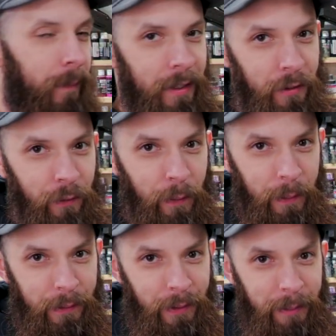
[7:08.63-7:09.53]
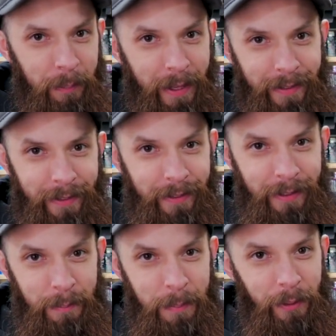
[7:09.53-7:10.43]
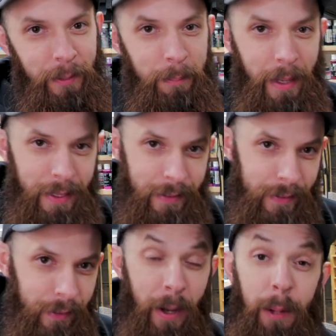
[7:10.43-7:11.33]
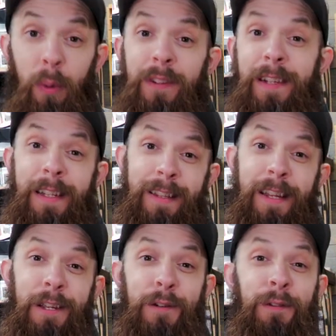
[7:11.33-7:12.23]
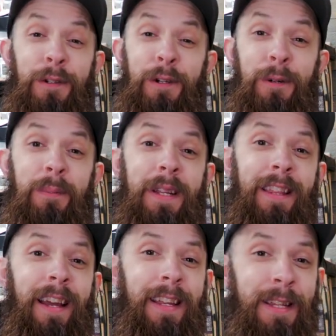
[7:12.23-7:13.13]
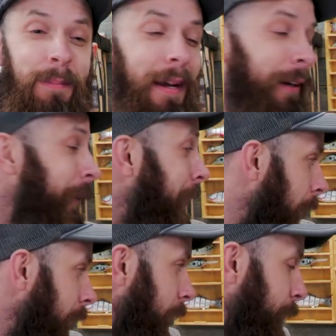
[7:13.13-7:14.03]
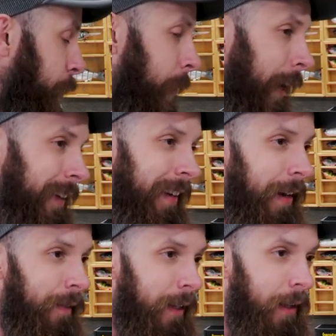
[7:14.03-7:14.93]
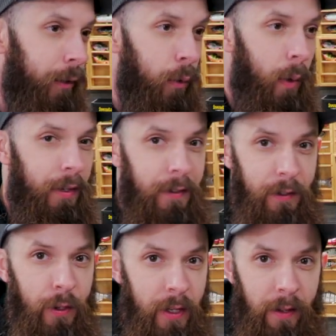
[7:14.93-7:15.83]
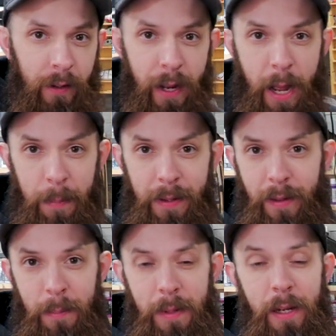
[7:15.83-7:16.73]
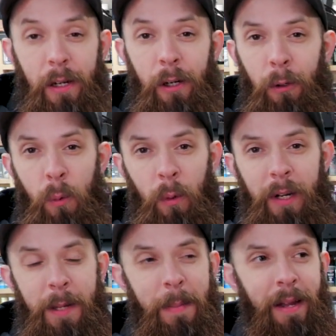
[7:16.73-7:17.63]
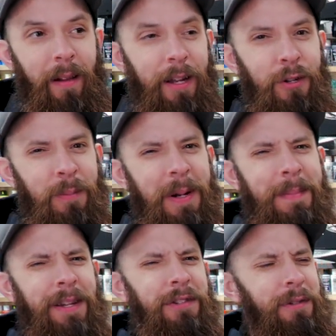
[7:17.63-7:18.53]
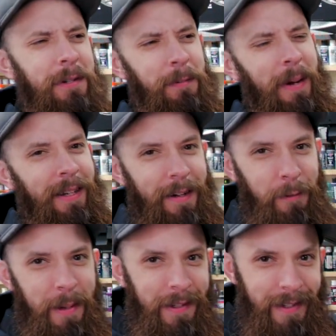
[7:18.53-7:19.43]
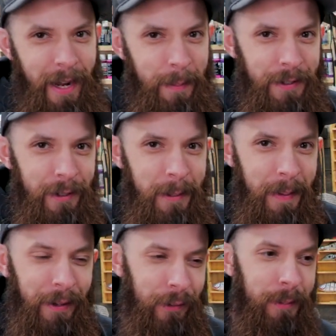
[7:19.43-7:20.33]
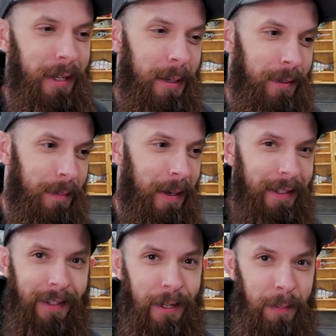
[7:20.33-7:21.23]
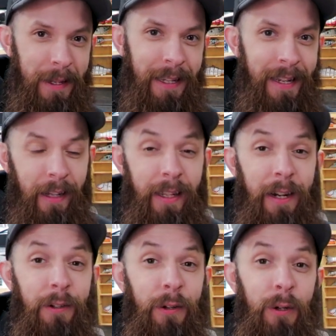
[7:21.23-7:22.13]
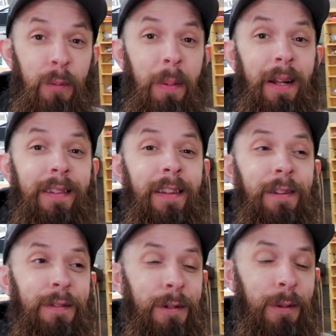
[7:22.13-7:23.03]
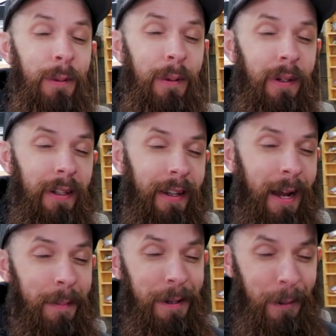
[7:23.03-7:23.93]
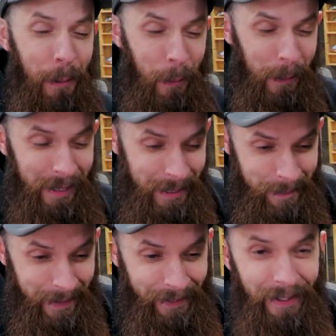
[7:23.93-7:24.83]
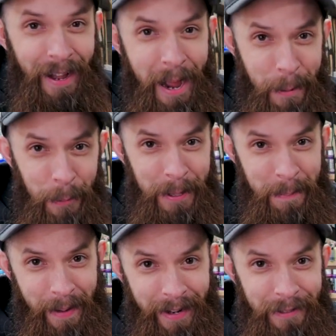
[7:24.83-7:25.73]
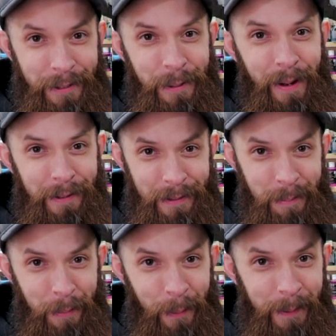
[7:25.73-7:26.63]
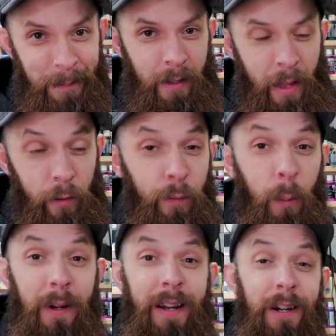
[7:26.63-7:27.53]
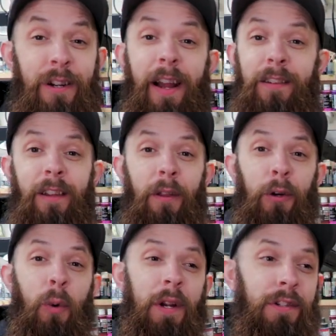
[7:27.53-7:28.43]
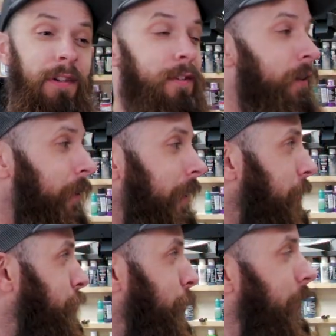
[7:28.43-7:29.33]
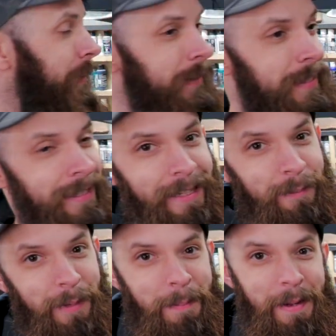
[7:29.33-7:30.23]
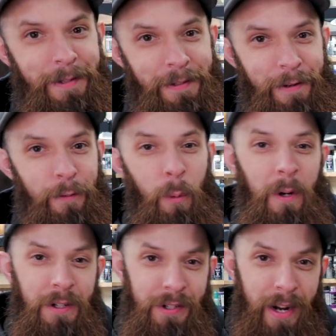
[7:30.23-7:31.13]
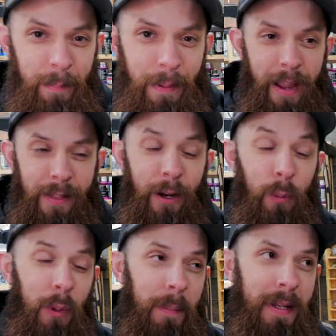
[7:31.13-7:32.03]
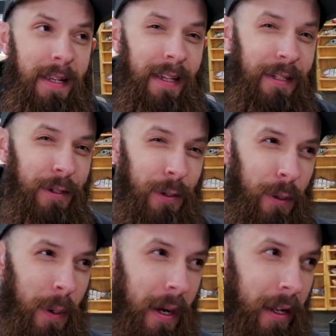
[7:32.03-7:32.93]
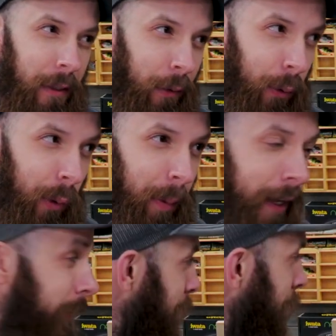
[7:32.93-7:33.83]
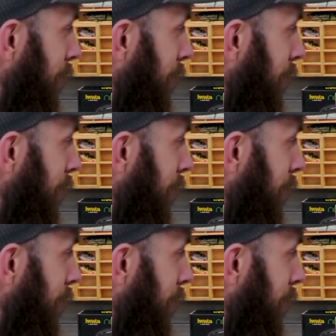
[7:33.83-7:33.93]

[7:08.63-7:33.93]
and just focus on painting and building baits. Bob, once again, thank you for shooting me that email, and if you guys have any other questions, you can either comment them here or email. I do my best to respond to everybody's comments or emails. Sometimes it might take me a day or two, but if you comment or email, I will get back to you at some point. I look forward to hearing your guys' other questions or things you want to see in my mess of a workshop, and there will be a new lure painting